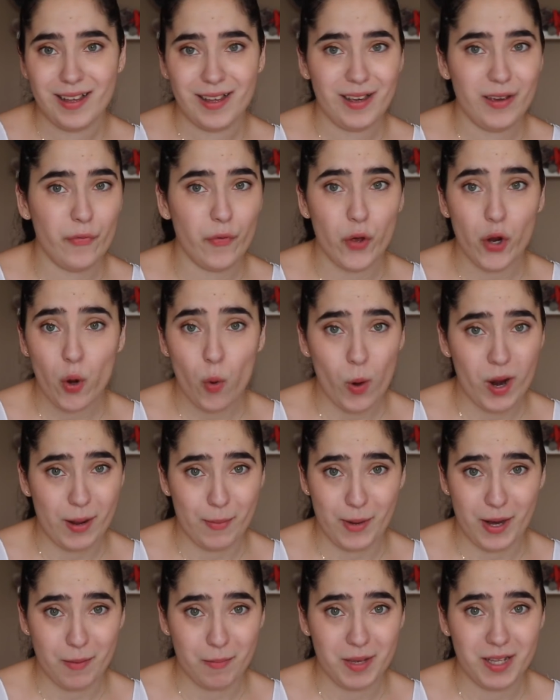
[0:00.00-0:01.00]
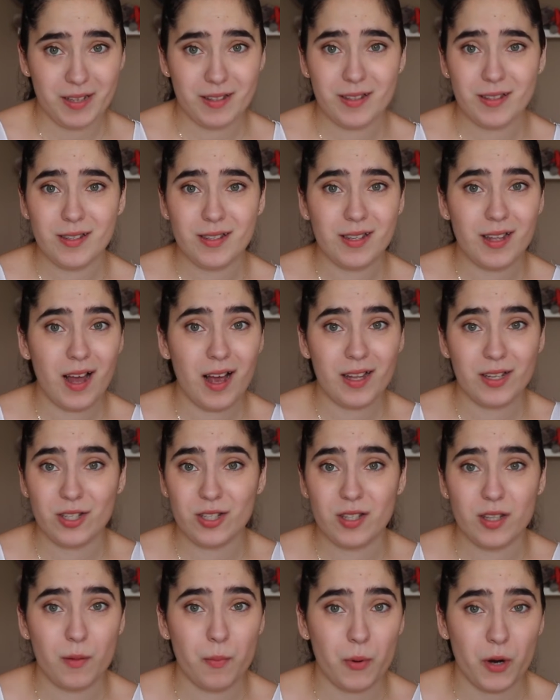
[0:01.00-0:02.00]
if you don't want to buy mittens,
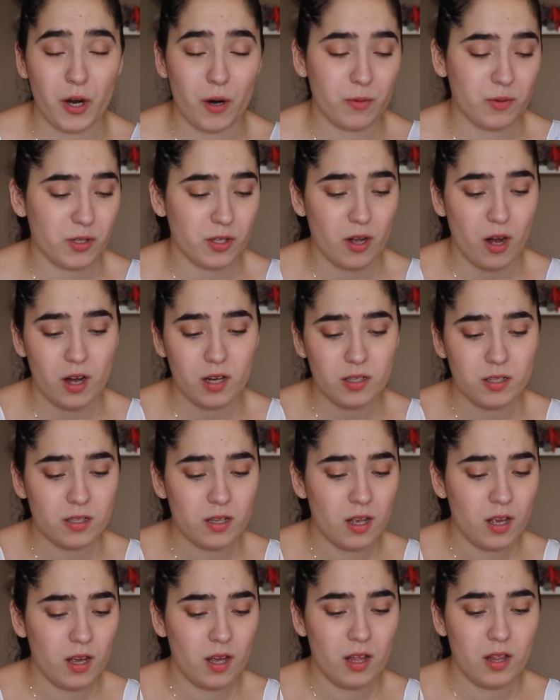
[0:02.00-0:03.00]
just a pair of socks.